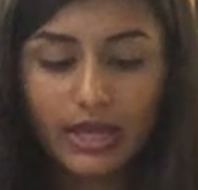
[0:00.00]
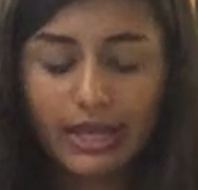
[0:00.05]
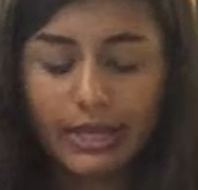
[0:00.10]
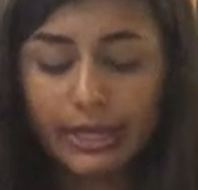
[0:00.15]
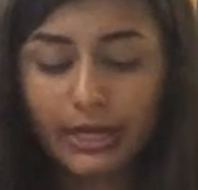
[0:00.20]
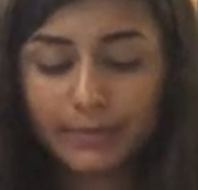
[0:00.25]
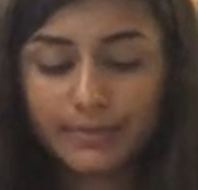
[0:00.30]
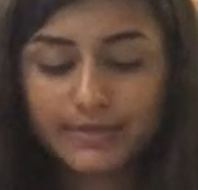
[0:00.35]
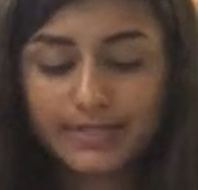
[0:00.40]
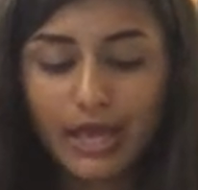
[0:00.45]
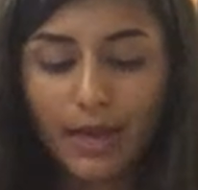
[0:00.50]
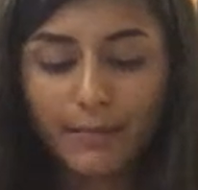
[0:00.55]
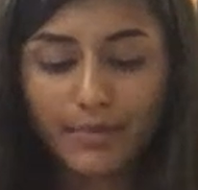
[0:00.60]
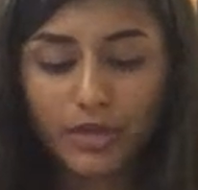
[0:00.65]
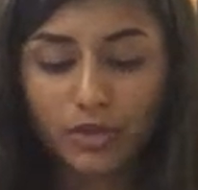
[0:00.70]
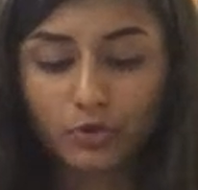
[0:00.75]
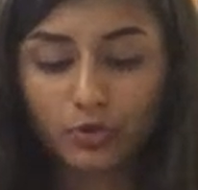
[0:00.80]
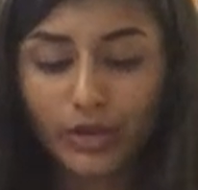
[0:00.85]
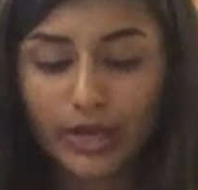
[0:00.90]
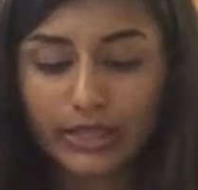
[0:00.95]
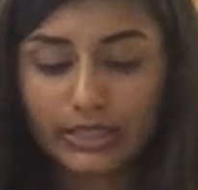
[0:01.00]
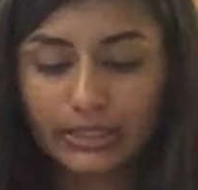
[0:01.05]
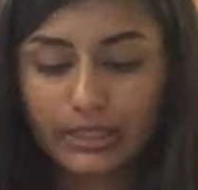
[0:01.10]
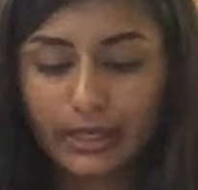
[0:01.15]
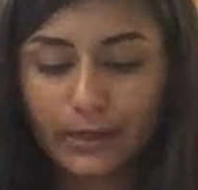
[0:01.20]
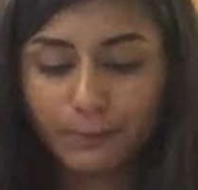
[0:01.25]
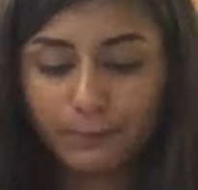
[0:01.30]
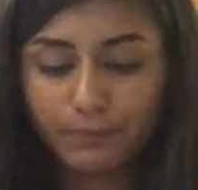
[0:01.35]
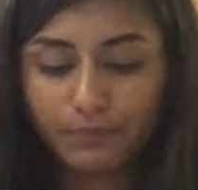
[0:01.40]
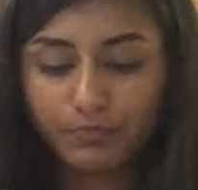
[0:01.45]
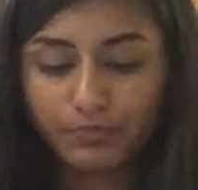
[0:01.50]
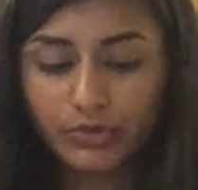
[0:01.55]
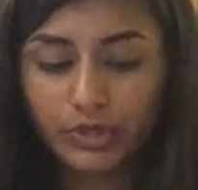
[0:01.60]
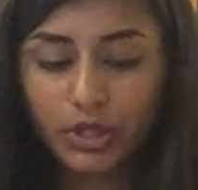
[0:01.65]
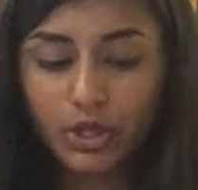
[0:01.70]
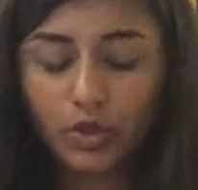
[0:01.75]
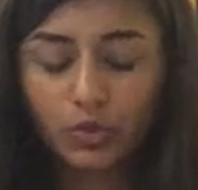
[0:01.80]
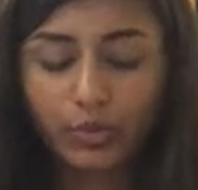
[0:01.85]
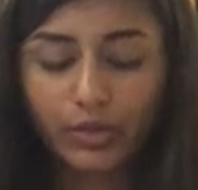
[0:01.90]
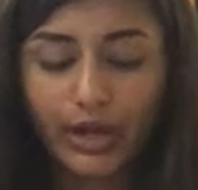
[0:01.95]
It upset me greatly.
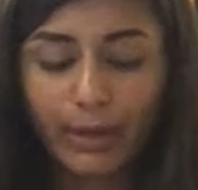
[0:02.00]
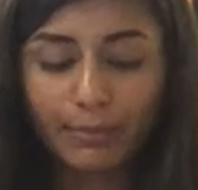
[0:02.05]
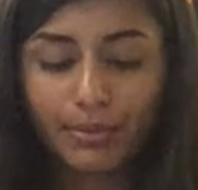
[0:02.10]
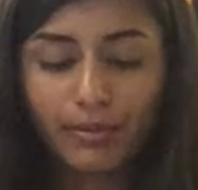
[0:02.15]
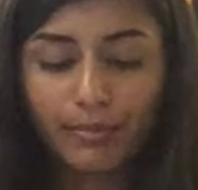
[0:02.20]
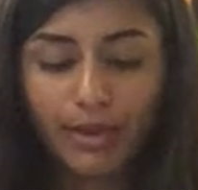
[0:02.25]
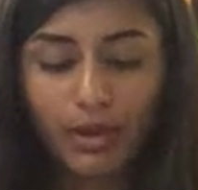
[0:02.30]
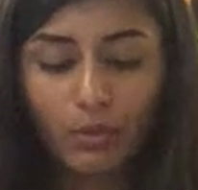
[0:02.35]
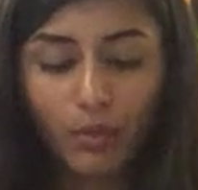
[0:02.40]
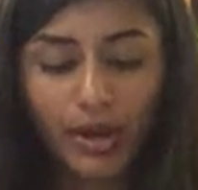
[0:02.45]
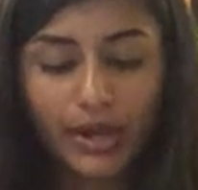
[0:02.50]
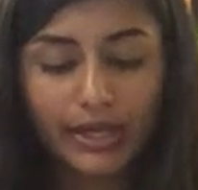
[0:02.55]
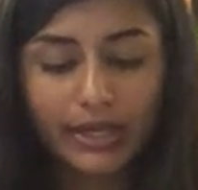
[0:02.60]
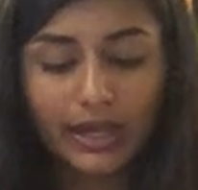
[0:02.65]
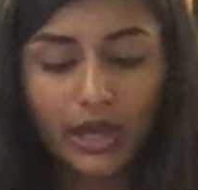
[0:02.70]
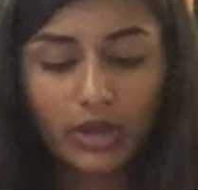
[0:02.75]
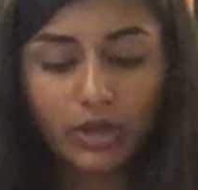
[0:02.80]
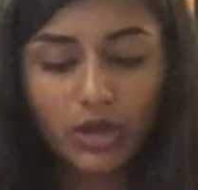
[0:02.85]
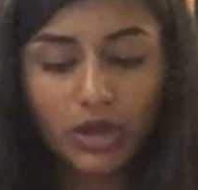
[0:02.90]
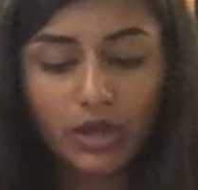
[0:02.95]
When I put my wedding gown